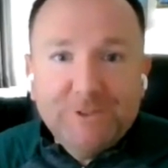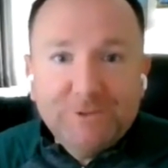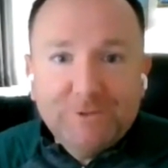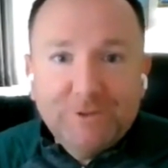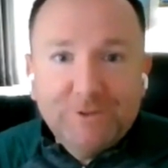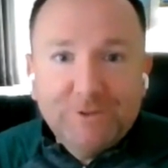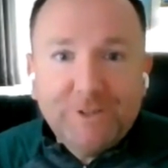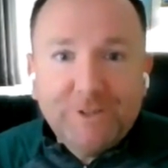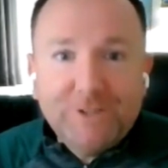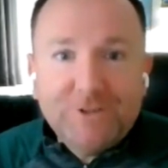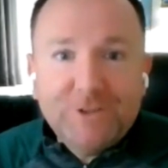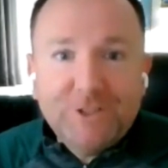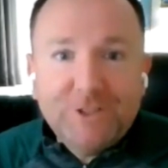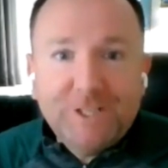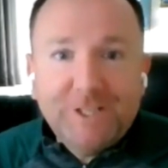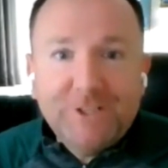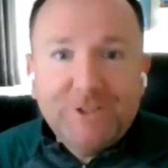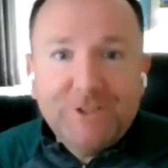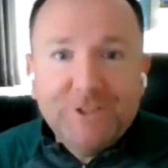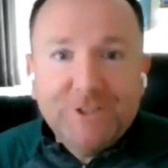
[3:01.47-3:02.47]
So
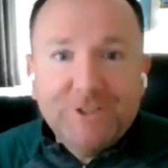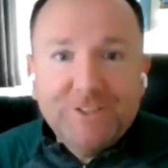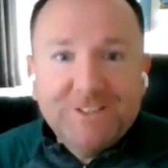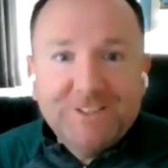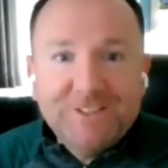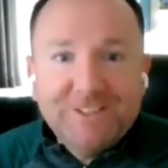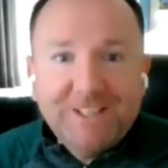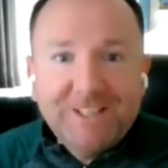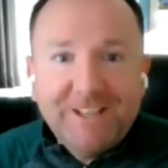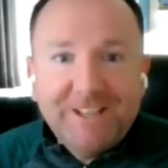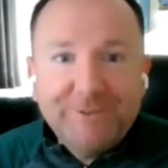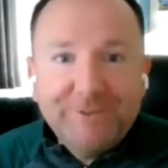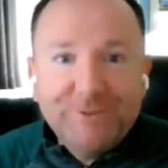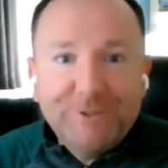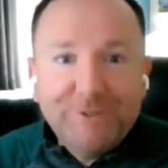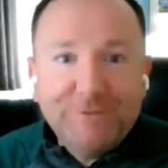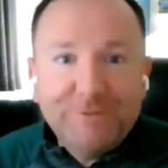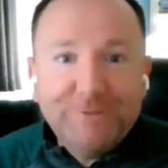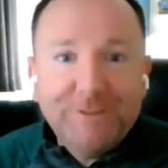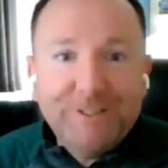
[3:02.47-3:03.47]
congratulations. How do
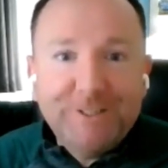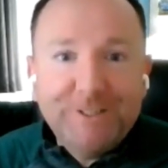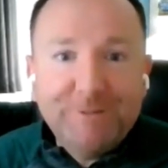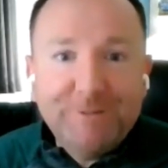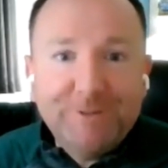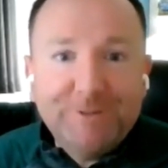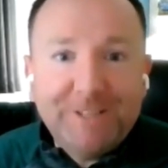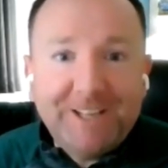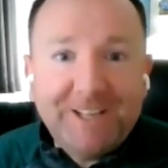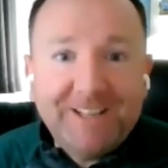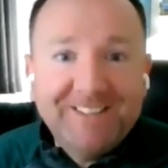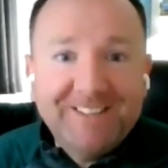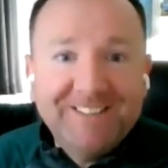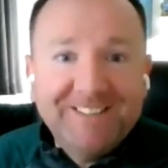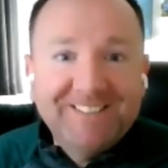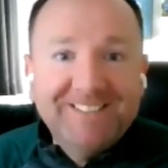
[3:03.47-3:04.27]
you feel about that?